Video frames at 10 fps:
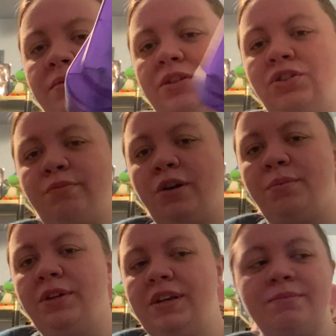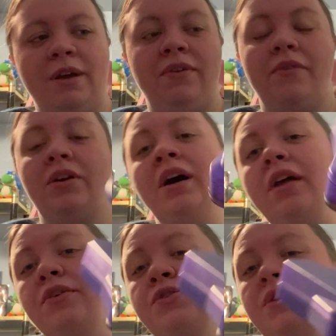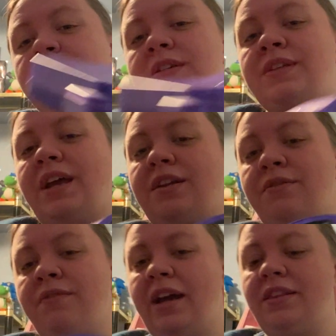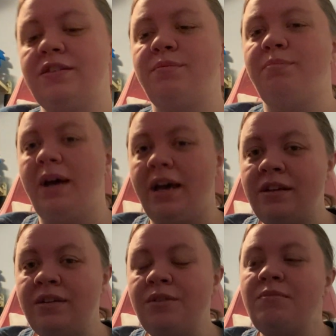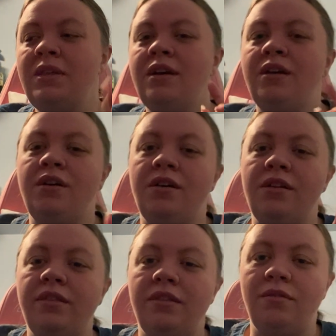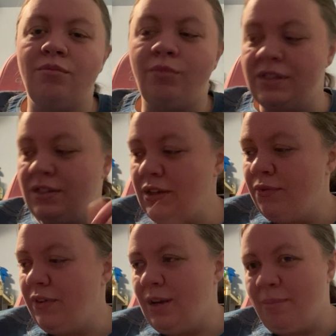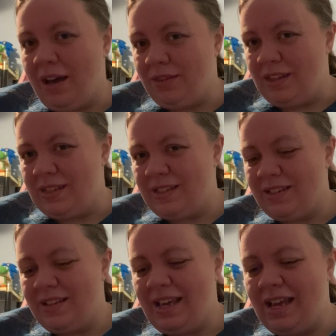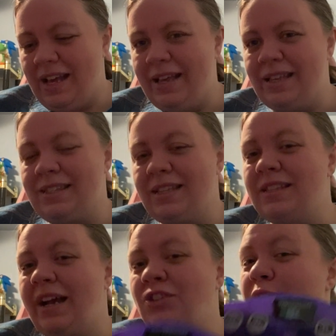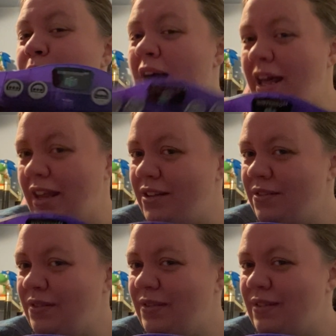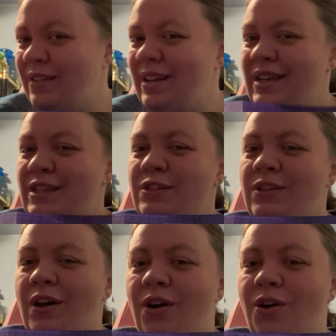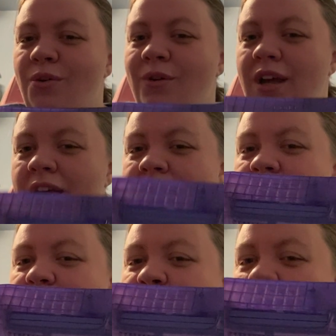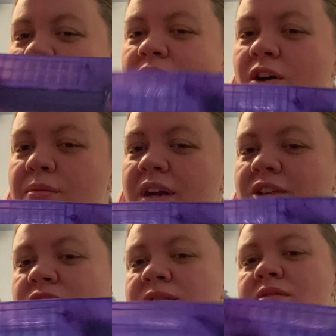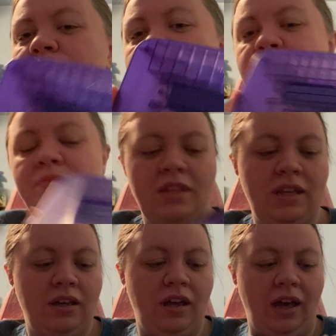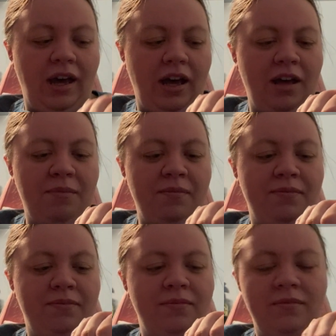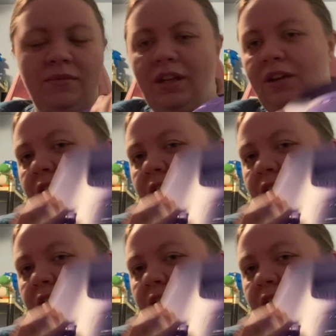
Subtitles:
which purple is my favorite color. So I was excited to find this. But what's different about this is actually modded. So it plays all regions, you know,